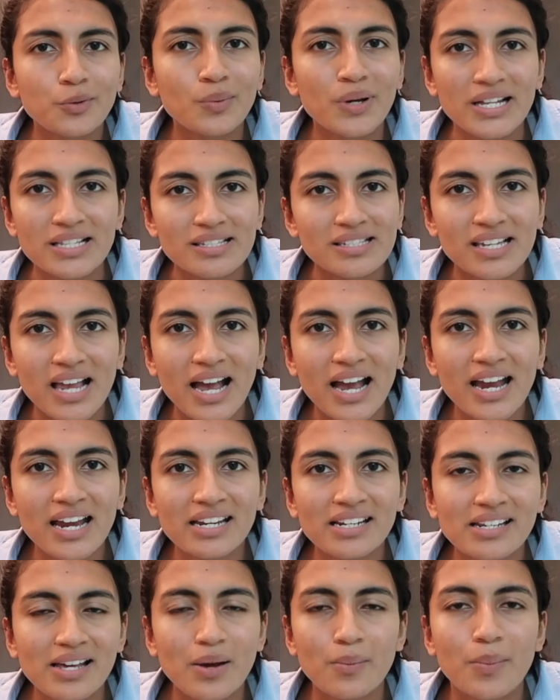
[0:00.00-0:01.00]
you
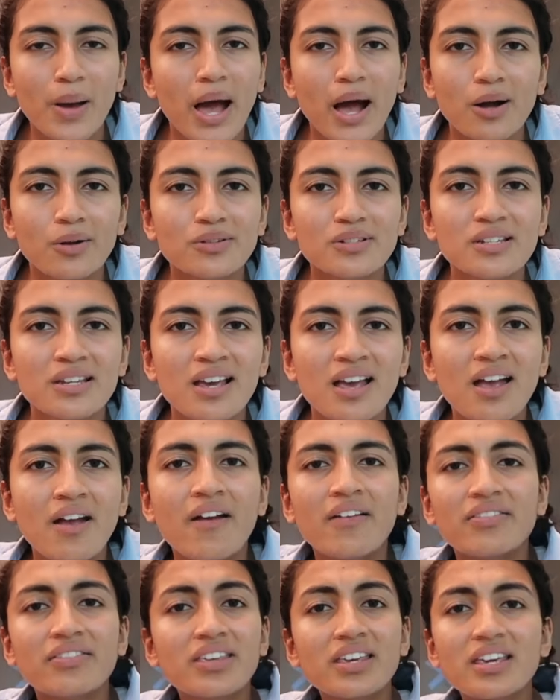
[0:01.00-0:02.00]
insight about
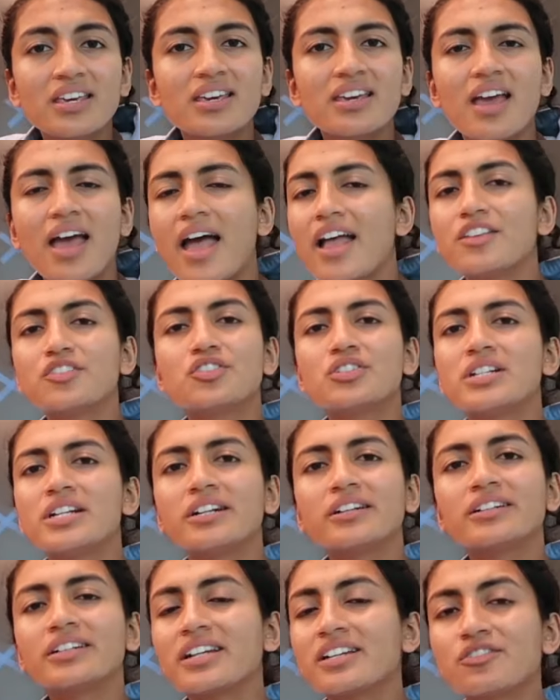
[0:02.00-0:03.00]
the
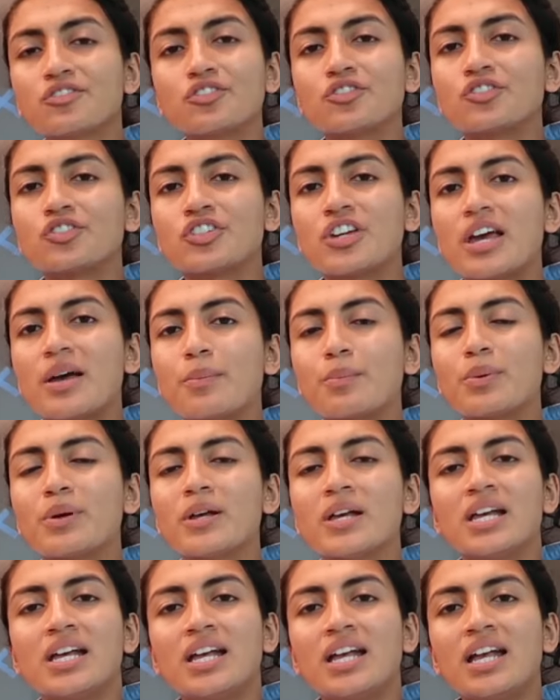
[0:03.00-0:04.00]
engineering internship,
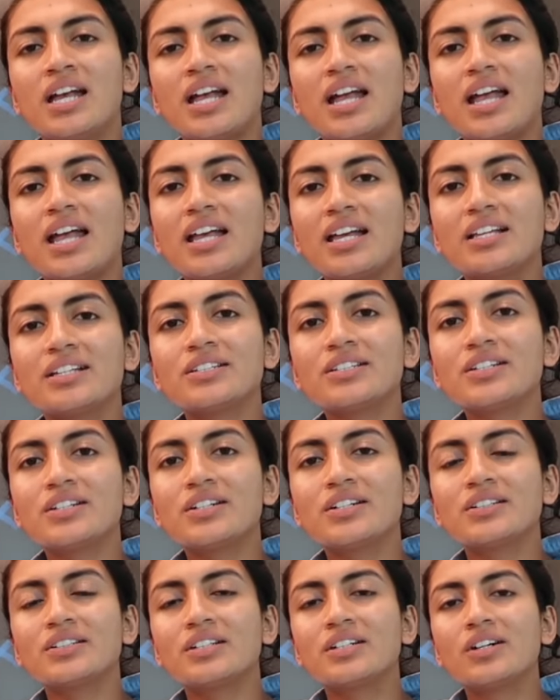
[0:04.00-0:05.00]

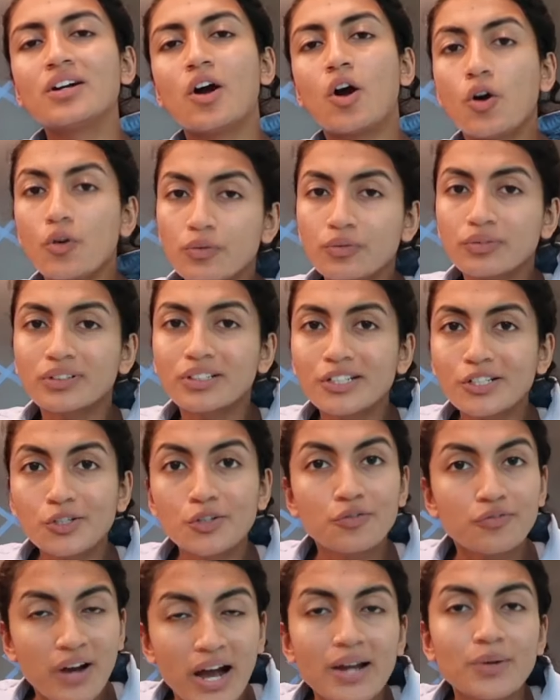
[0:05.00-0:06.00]
and hopefully
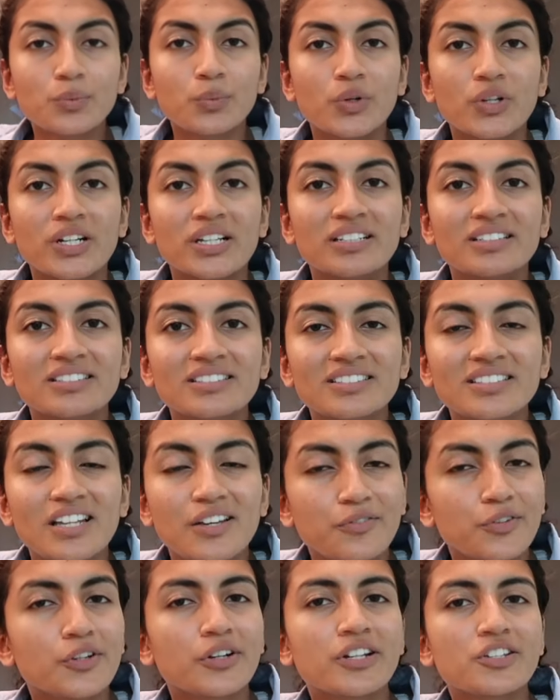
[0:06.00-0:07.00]
you find one
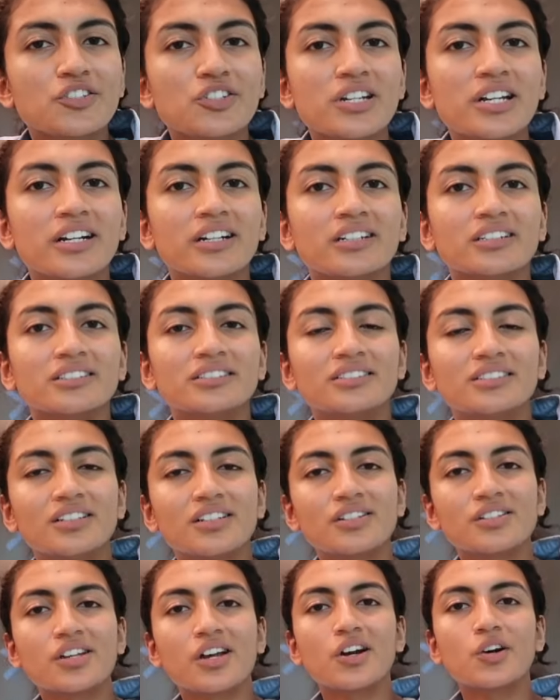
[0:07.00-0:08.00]
if you're an engineer.
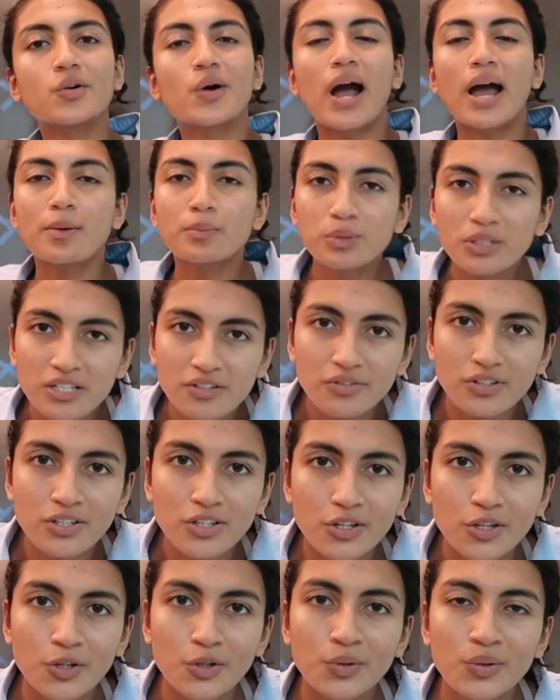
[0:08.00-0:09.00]
So I believe in
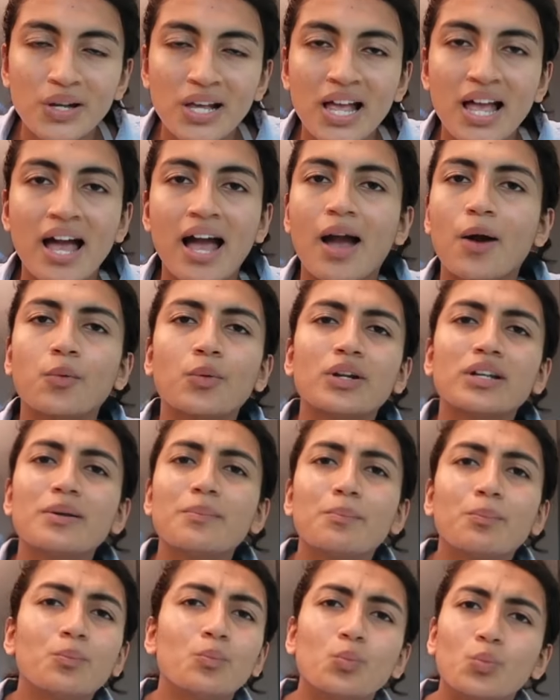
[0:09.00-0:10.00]
you. I want to
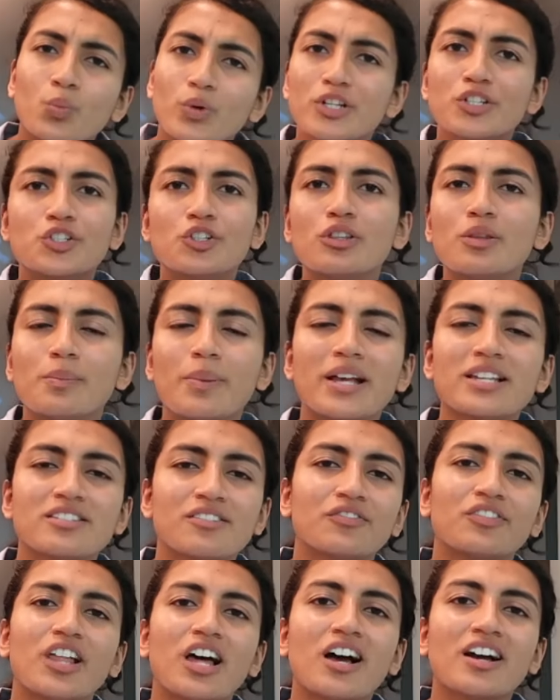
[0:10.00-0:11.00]
wish you the
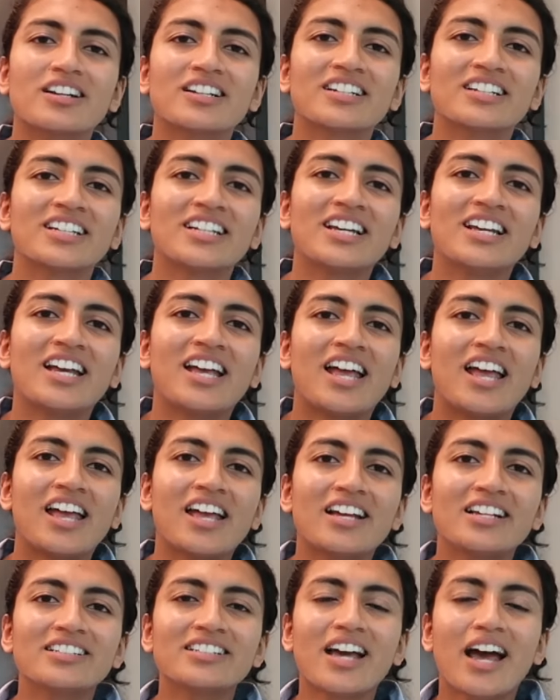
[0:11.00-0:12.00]
best of luck,
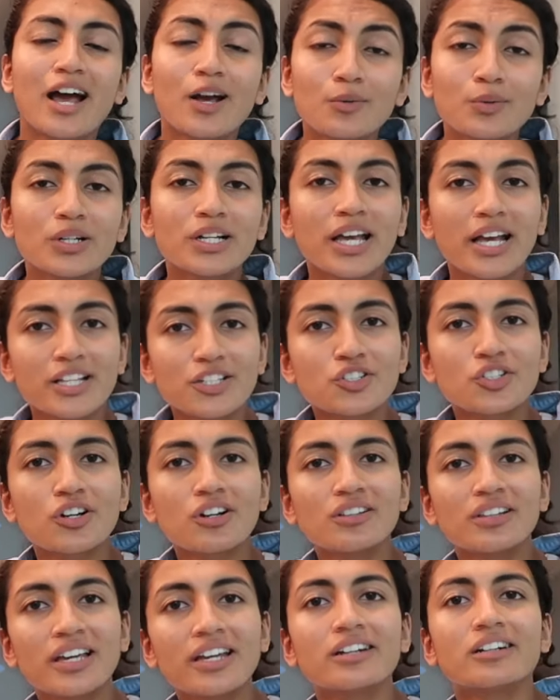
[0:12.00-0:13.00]
and I will catch
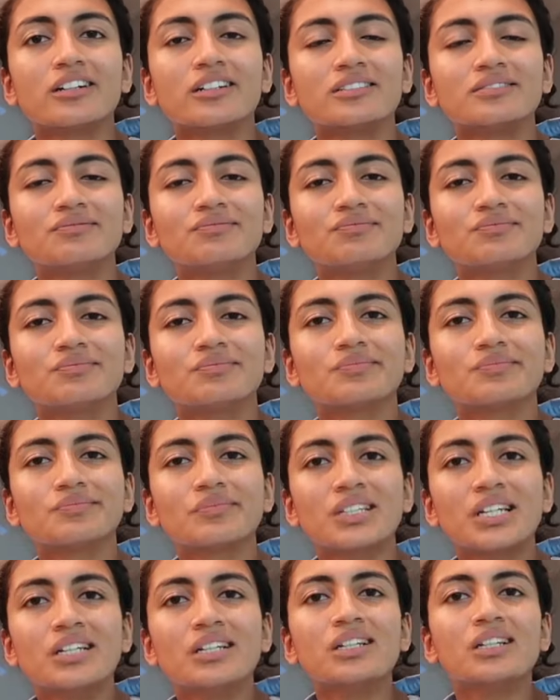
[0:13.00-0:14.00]
y'all later.
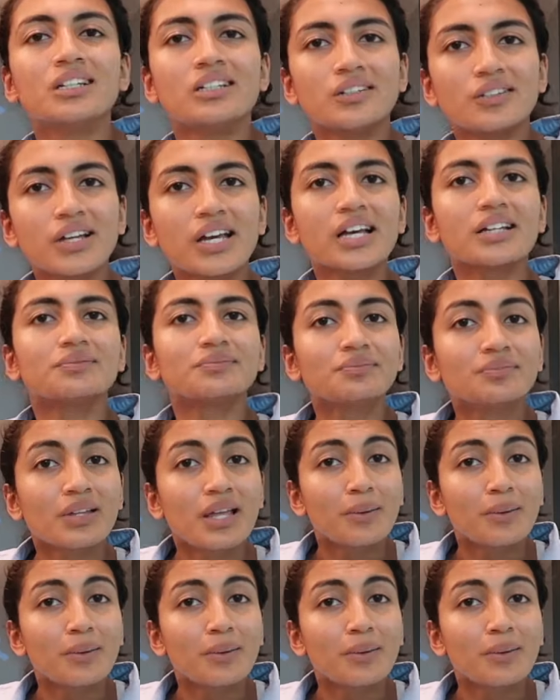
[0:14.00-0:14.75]
Okay.